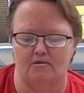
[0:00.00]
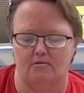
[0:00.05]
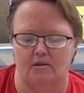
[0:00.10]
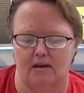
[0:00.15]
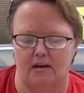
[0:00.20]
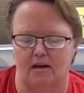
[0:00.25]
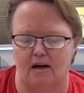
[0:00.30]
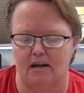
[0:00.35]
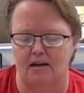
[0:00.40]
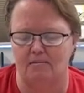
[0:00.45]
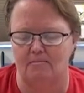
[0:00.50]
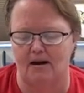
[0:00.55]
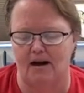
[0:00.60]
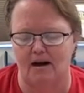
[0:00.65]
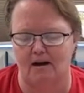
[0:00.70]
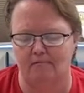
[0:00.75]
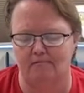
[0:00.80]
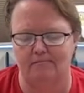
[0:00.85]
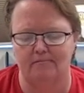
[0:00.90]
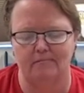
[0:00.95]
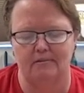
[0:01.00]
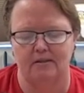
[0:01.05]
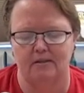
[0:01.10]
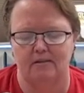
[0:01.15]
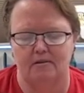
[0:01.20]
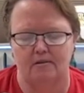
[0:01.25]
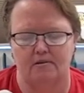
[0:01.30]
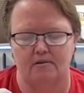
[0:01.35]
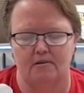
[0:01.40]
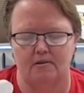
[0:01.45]
So I cut him out.
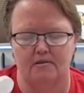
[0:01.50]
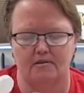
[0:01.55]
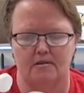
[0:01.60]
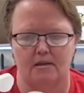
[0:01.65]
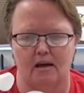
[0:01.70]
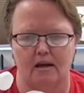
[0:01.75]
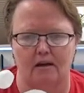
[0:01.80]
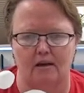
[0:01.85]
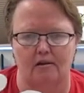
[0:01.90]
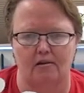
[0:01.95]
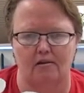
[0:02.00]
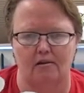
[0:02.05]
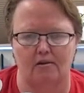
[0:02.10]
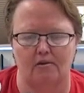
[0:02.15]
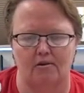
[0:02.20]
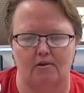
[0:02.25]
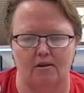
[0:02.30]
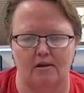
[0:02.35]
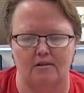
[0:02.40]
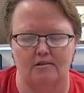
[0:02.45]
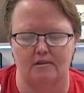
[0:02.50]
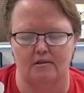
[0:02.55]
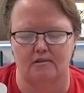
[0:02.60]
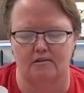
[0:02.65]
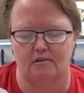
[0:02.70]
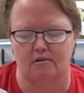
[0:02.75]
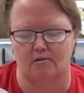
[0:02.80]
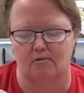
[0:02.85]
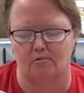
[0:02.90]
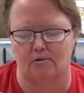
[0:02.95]
You can see I got a little crazy,
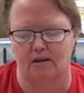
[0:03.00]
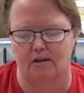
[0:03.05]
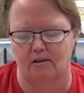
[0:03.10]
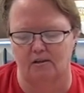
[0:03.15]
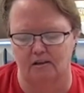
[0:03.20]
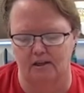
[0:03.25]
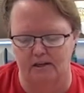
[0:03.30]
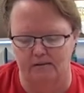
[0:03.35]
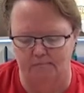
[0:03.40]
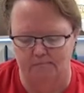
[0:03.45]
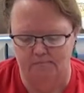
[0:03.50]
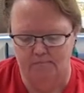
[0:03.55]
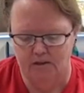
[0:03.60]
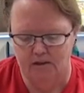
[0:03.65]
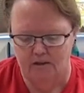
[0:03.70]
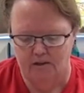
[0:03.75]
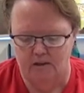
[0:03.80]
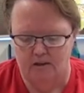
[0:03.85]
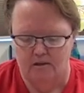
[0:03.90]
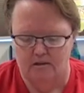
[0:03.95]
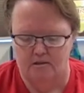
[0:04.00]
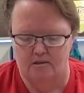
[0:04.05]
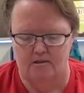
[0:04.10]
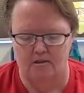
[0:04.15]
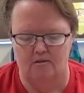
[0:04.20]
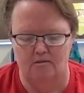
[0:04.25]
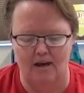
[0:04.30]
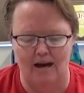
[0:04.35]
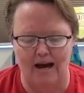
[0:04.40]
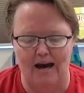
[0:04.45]
he's a little wrinkly.
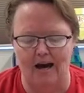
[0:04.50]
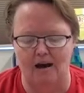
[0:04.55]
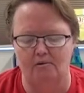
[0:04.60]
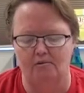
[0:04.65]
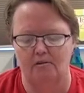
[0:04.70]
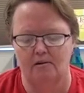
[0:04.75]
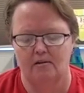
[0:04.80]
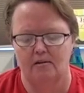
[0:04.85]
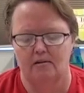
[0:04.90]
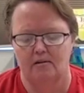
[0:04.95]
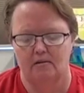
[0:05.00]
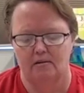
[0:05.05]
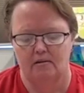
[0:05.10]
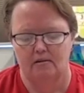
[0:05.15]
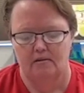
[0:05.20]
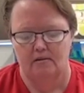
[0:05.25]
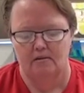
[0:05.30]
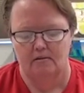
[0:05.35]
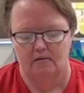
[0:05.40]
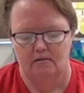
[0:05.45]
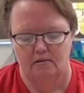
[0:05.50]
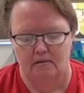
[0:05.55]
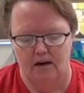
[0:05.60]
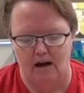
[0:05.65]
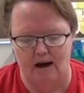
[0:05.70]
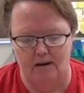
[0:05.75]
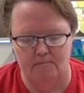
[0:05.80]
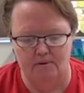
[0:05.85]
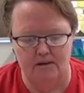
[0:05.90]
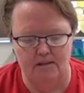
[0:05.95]
So now
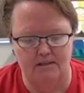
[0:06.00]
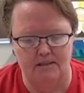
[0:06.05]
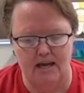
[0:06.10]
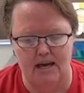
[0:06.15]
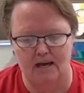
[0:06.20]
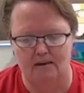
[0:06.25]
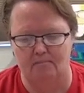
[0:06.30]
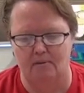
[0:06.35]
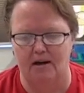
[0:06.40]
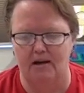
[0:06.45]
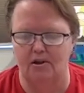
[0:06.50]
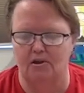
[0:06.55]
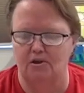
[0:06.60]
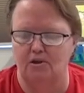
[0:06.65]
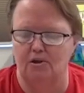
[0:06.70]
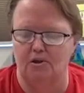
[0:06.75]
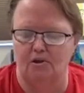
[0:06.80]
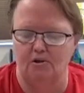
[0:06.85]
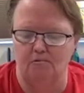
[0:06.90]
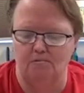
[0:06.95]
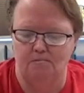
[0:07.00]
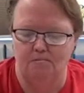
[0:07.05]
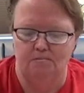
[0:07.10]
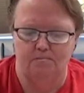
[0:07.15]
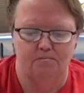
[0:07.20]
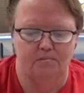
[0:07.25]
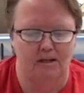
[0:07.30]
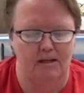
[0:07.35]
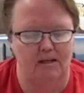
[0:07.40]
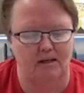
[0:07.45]
I'm gonna take my glue
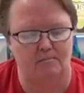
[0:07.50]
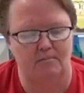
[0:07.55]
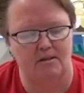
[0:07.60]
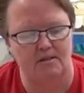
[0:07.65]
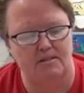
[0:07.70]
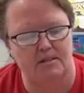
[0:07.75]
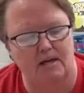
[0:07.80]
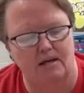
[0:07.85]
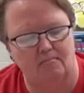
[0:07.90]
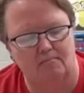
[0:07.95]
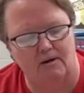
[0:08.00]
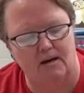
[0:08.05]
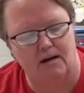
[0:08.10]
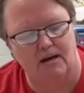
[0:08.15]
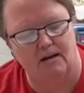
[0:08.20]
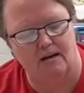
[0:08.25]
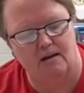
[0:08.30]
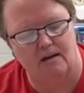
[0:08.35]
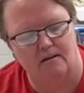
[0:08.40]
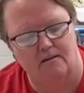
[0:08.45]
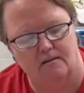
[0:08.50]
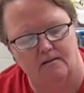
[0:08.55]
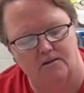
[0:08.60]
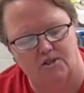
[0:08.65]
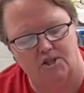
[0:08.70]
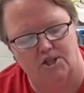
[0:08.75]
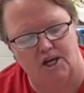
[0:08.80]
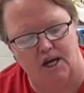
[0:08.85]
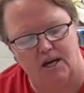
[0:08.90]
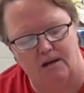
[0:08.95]
and I'm gonna take my
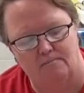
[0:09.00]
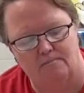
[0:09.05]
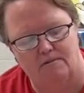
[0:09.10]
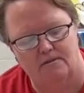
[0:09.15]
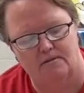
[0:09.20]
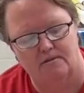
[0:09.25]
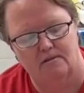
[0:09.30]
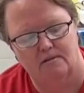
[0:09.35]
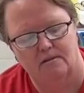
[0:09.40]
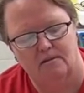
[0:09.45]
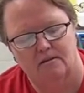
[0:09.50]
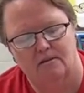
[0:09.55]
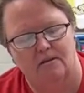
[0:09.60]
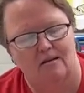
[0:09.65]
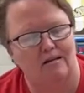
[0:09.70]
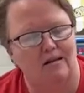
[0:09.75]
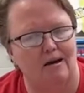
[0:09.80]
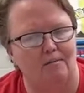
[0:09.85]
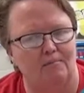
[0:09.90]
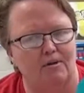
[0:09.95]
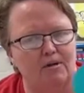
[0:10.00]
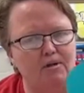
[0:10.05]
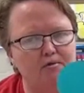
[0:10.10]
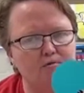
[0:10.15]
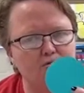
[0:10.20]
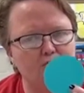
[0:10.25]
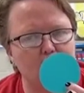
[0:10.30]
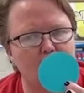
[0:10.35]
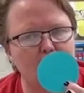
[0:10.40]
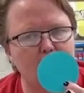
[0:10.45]
shapes and I'm gonna
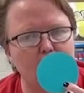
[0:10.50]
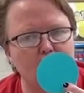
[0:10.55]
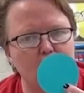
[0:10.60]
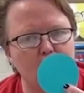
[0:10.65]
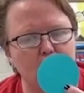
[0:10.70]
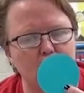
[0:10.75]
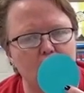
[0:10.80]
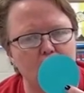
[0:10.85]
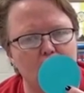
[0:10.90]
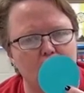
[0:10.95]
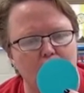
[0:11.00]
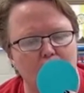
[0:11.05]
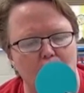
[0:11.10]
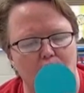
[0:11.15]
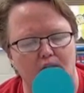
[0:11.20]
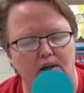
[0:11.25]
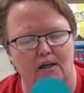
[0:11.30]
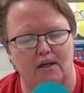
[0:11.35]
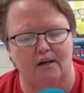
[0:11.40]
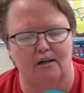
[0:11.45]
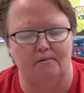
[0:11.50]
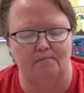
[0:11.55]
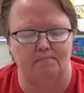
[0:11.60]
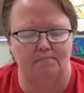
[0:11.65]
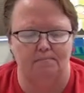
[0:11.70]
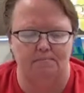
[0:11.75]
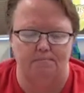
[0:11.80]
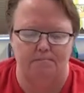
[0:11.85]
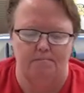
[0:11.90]
use my blue circle here.